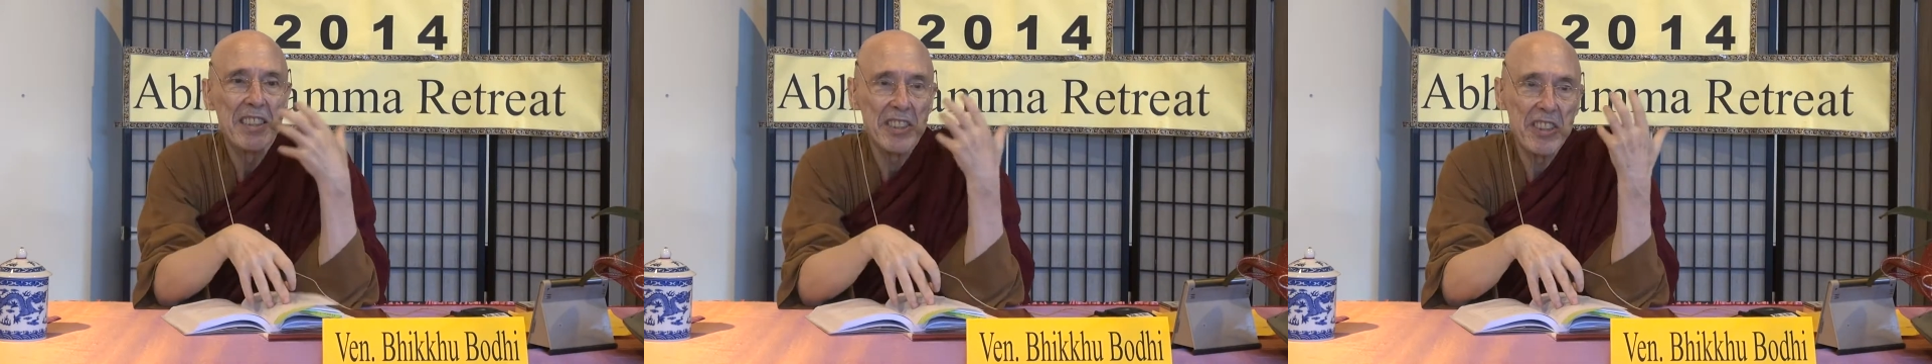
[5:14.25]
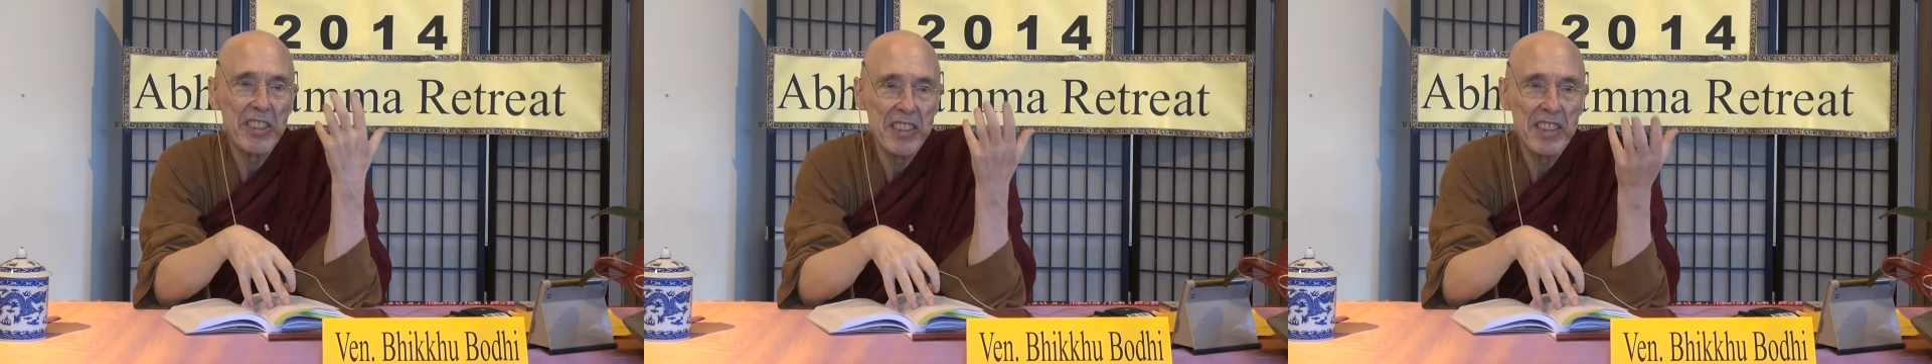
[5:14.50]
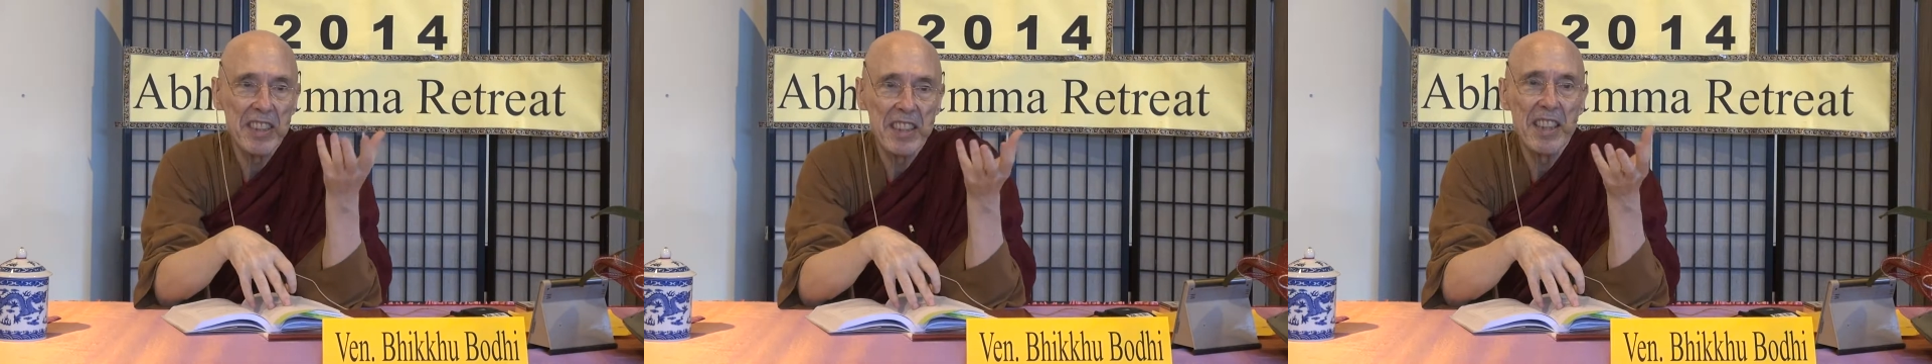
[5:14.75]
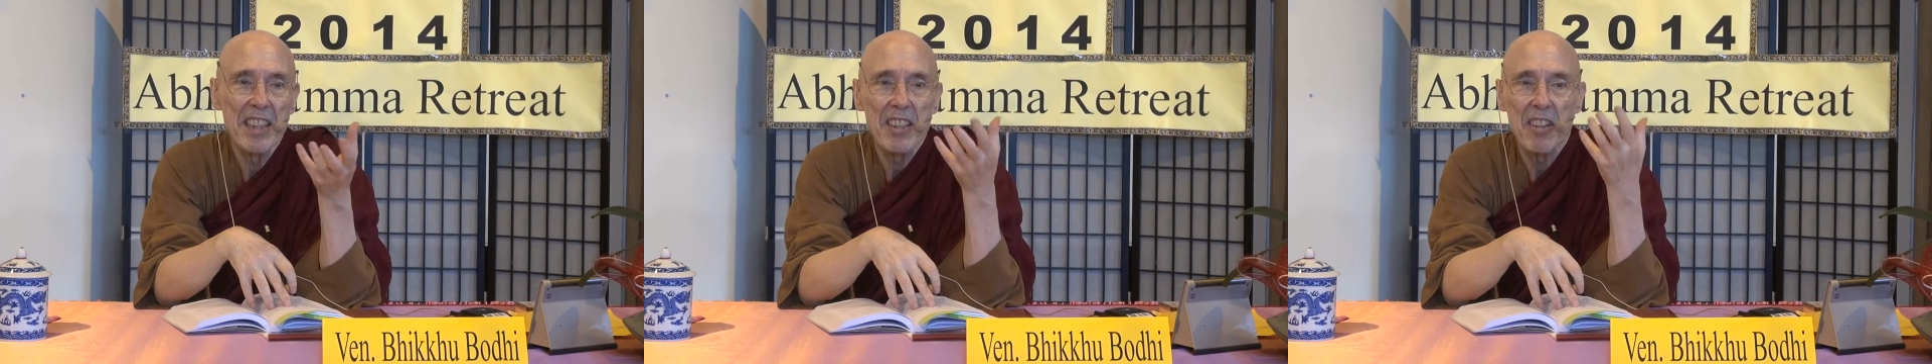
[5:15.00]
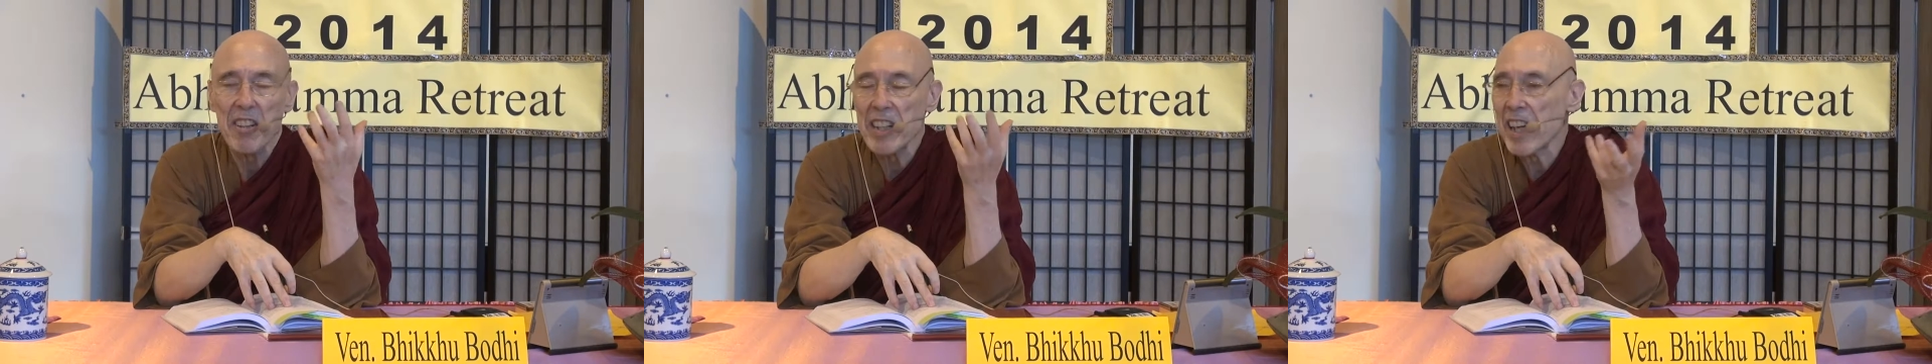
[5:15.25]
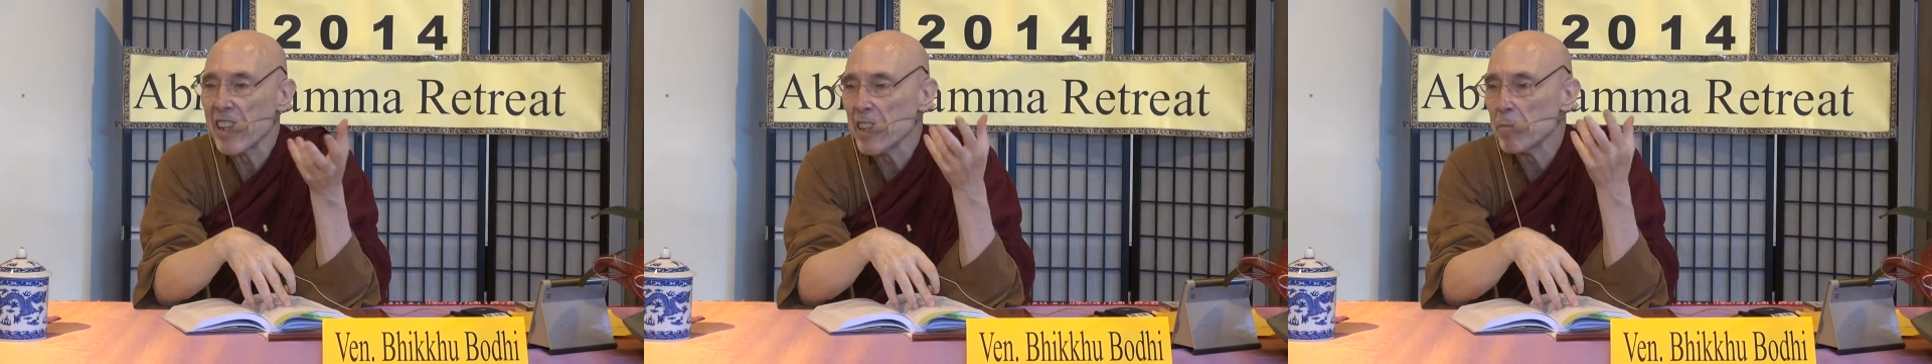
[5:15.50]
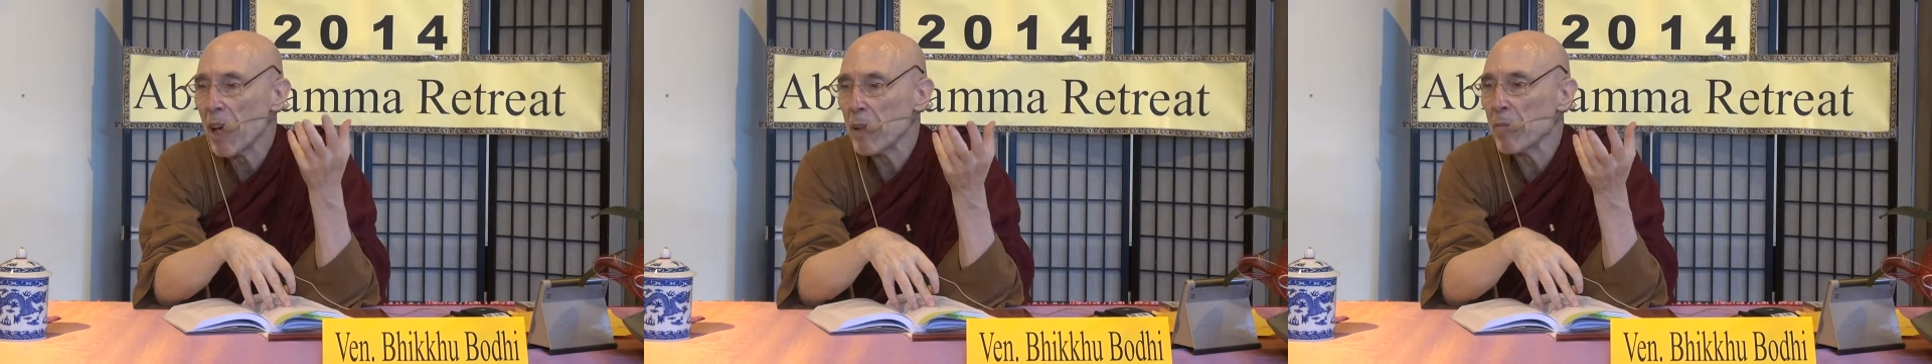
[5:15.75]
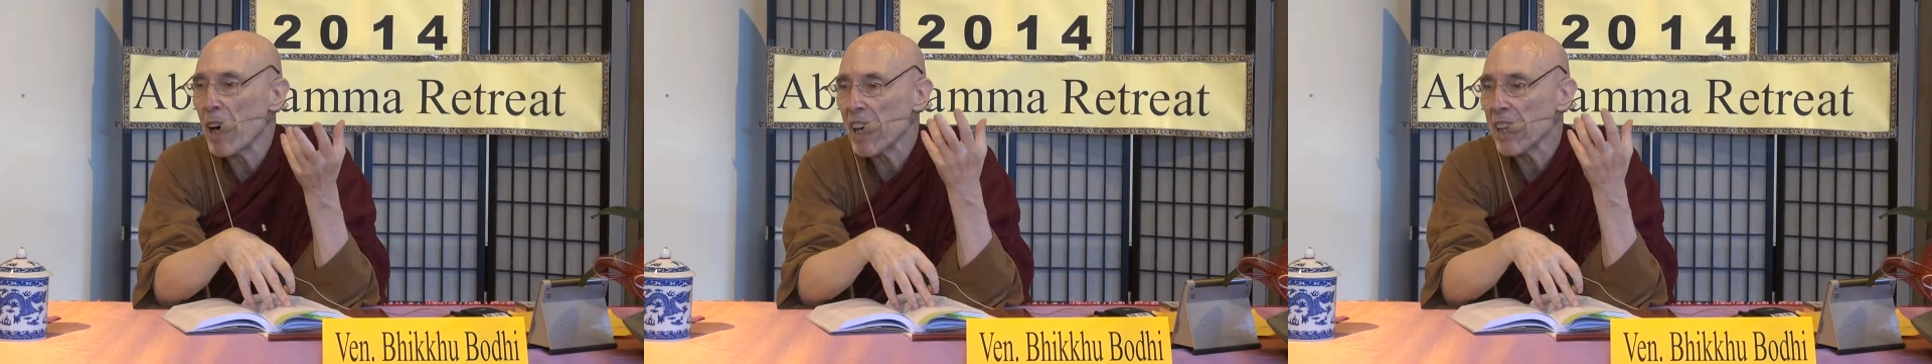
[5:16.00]
just created by
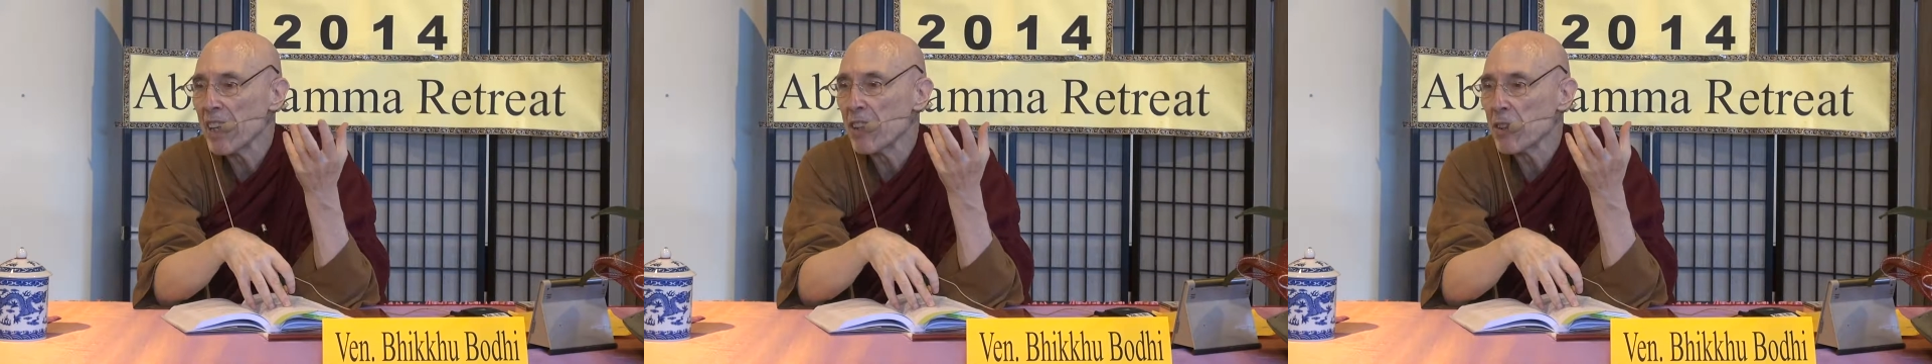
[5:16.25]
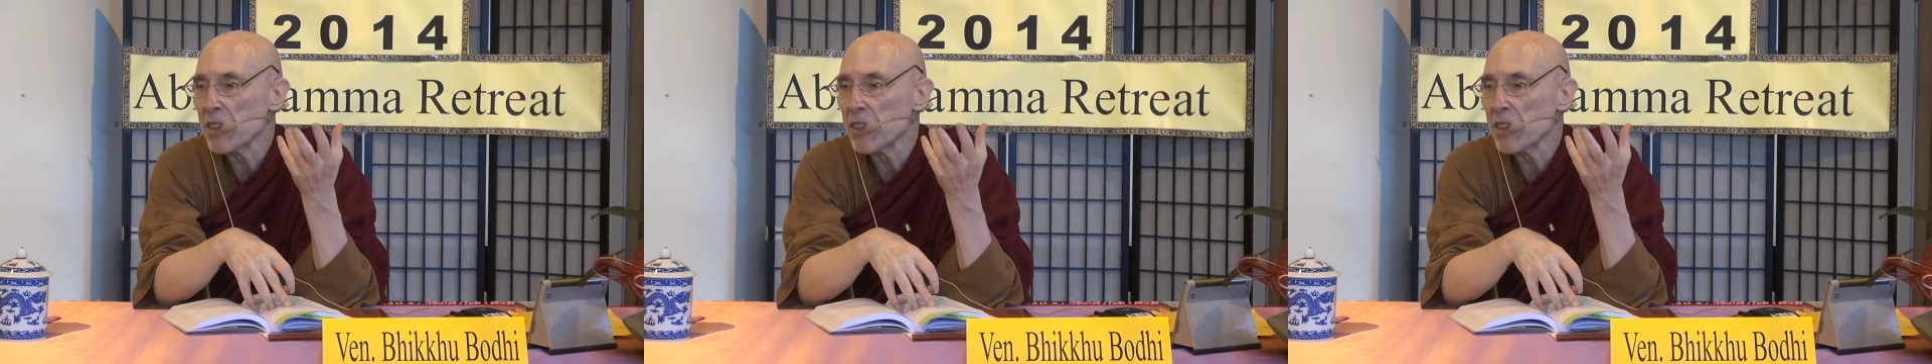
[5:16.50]
mind,